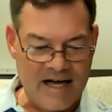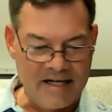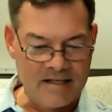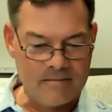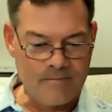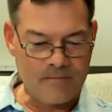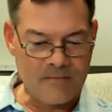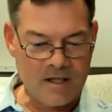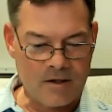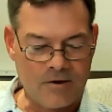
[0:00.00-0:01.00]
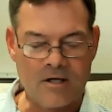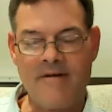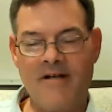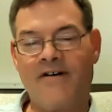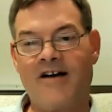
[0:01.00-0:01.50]
And it occurred to me
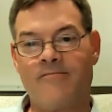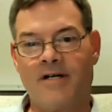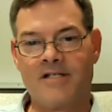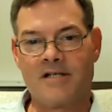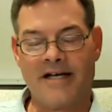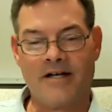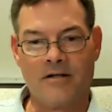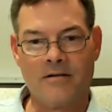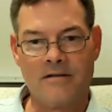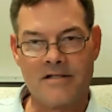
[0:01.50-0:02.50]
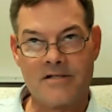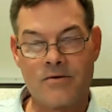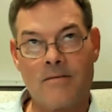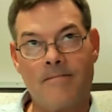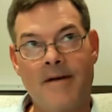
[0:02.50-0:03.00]
5 months later, this is
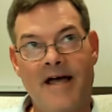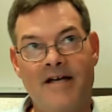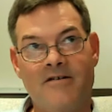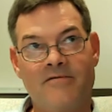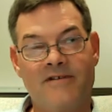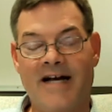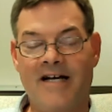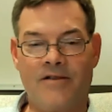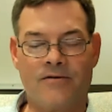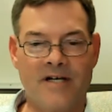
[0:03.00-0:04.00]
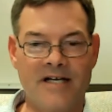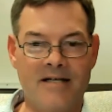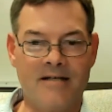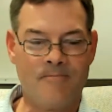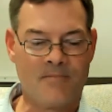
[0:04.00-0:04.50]
sort of May of 93,
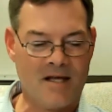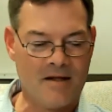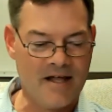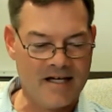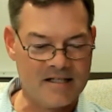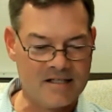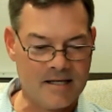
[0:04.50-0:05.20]
that